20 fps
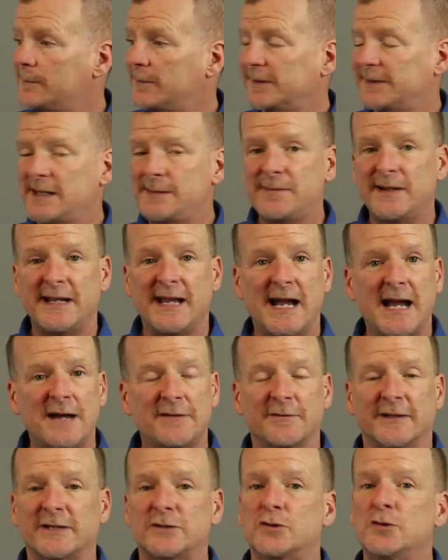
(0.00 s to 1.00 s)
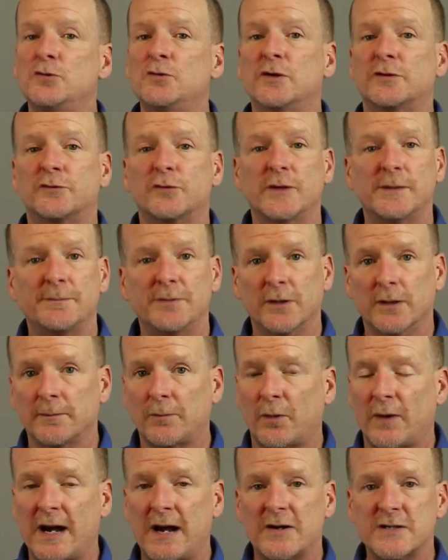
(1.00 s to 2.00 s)
but they may have like 2 to 3
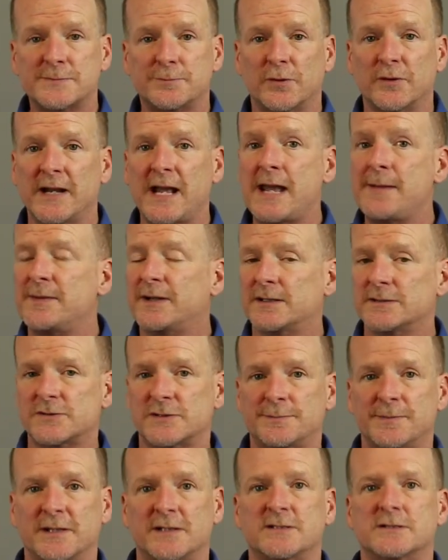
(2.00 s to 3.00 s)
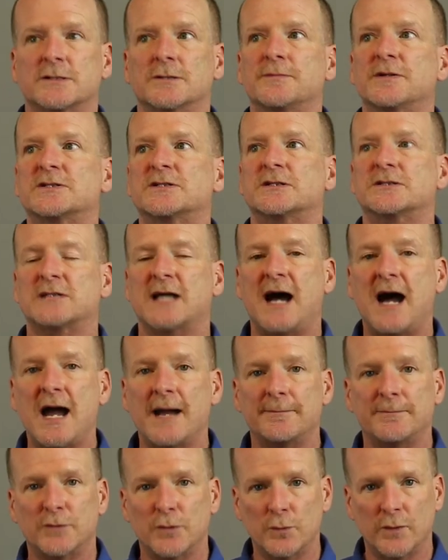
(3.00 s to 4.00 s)
billable hours per day because they're spending so much
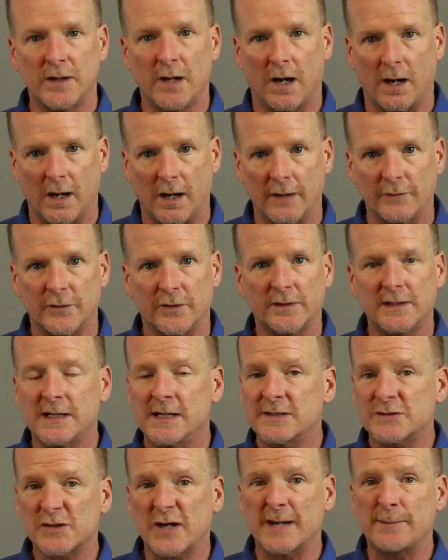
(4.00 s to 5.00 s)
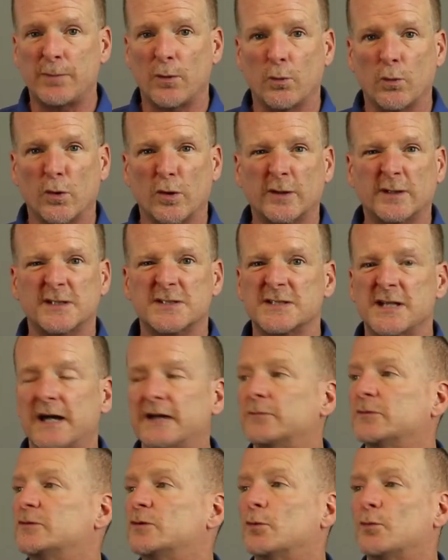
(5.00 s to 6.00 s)
time doing other type of work that's
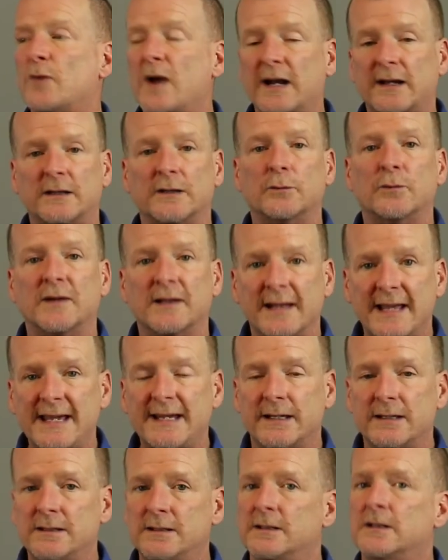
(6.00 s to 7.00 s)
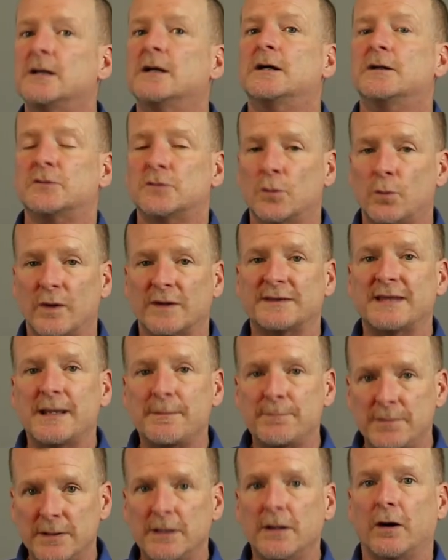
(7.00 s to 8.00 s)
not directly related to what they
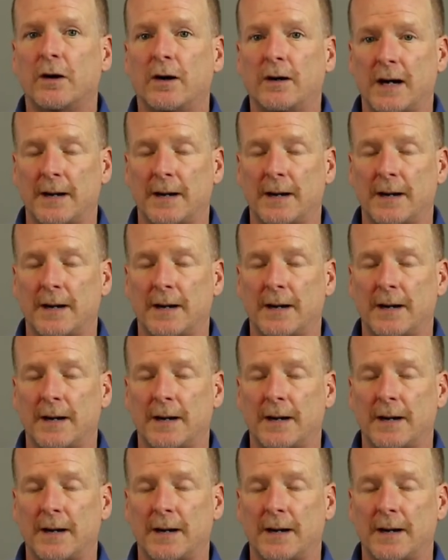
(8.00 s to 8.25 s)
bill.